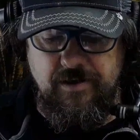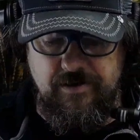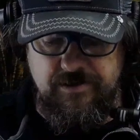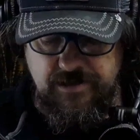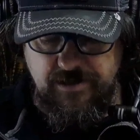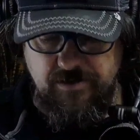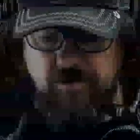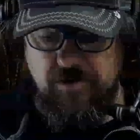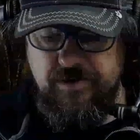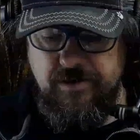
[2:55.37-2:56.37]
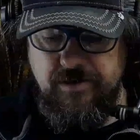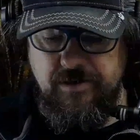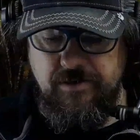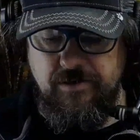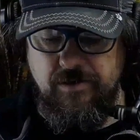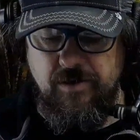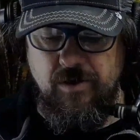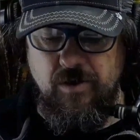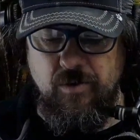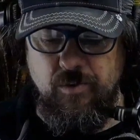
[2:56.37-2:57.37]
Dear God,
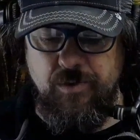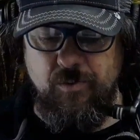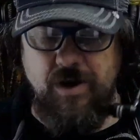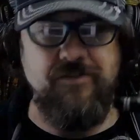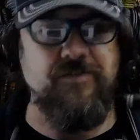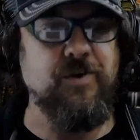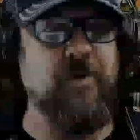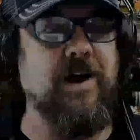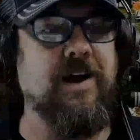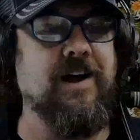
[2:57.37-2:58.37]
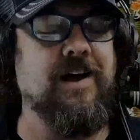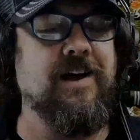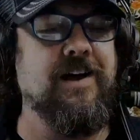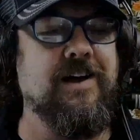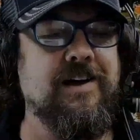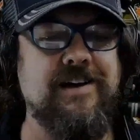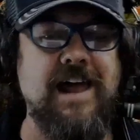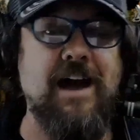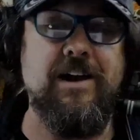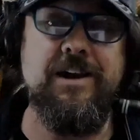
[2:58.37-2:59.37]
with one viewer.
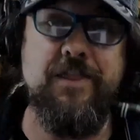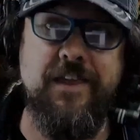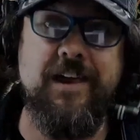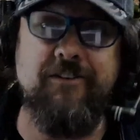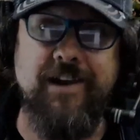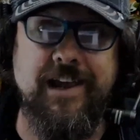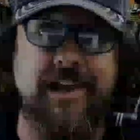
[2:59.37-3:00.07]
Now, in theory,